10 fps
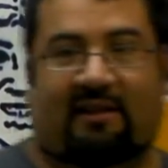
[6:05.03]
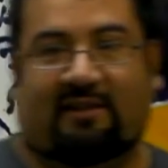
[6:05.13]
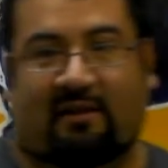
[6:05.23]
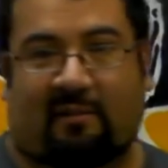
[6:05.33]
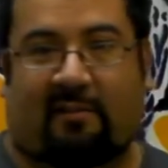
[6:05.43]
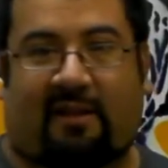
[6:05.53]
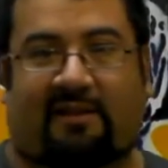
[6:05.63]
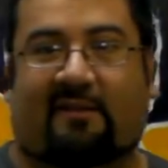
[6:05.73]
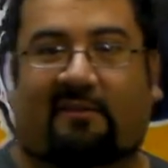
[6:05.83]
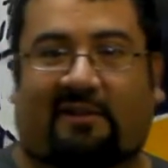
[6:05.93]
its own
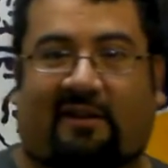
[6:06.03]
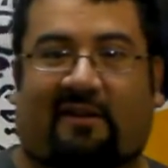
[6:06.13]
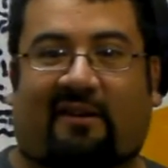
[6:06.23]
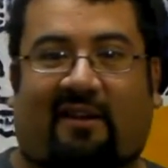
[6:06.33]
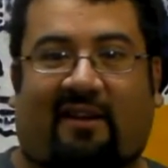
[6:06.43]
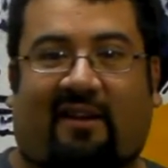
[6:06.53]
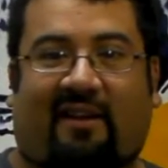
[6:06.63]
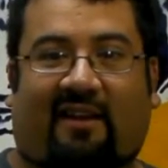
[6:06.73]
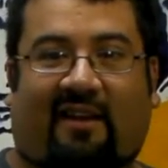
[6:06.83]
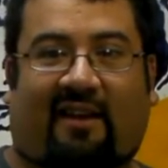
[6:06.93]
momentum. So
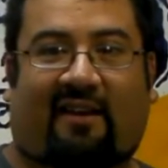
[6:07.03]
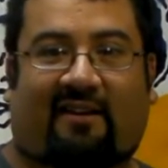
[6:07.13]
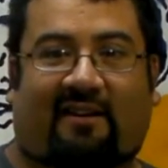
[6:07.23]
you know,